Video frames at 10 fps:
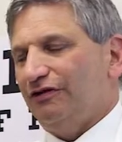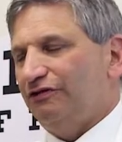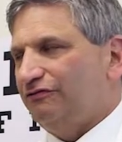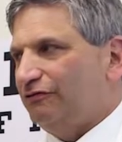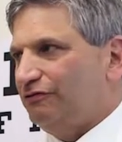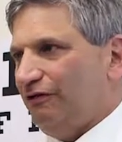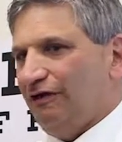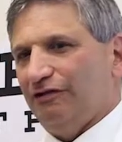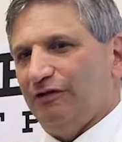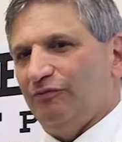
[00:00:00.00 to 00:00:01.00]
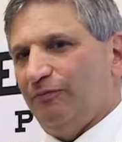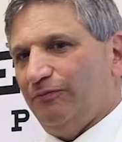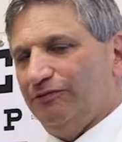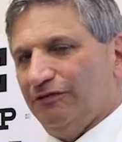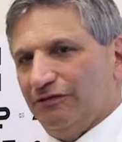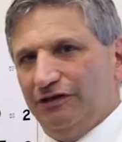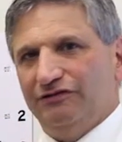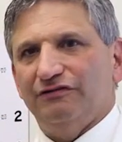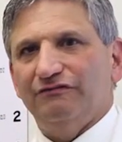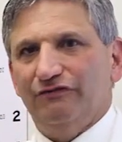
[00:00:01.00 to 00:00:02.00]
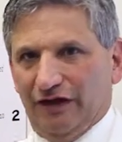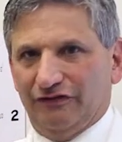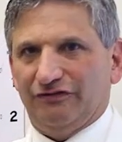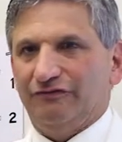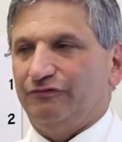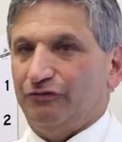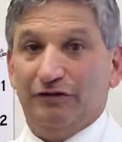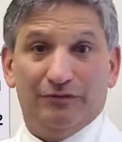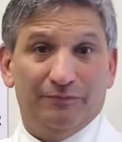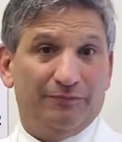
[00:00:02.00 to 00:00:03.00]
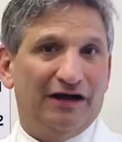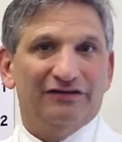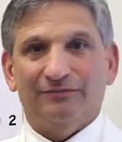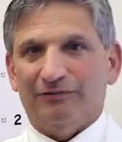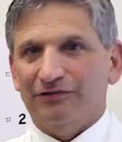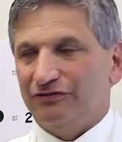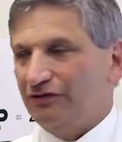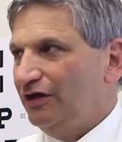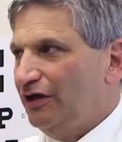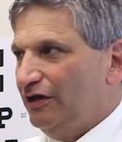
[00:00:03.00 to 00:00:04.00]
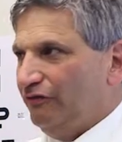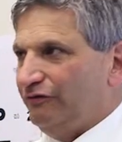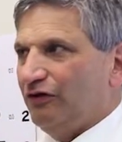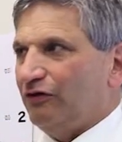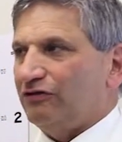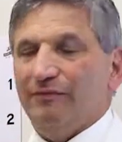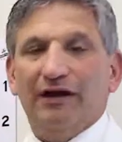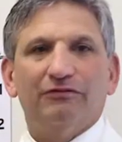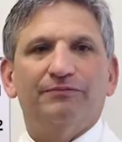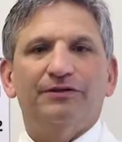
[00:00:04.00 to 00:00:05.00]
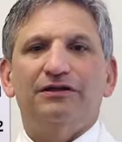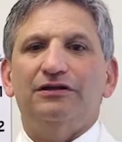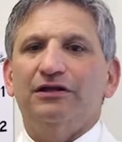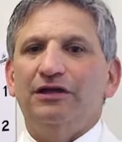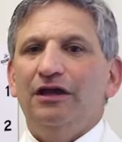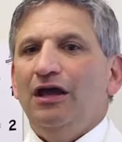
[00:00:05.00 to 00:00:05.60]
is to try to come up with the least invasive treatment possible, as we've talked about repeatedly.